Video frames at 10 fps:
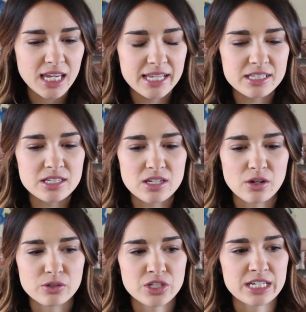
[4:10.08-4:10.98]
And
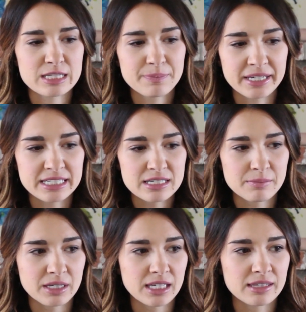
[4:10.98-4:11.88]
so she explained to
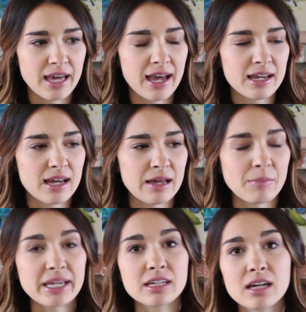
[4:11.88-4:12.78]
me that
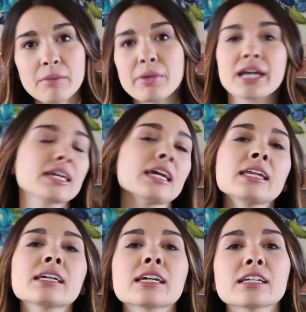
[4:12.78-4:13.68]
I could come back
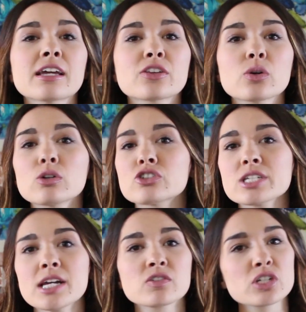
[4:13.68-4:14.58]
in and get another
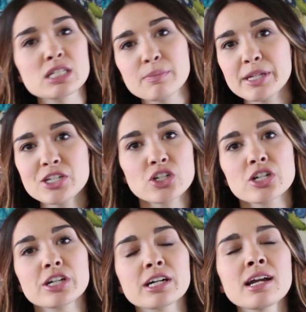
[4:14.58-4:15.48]
ultrasound just to be
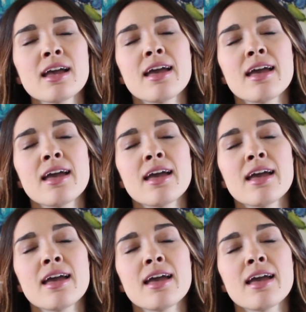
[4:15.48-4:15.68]
sure,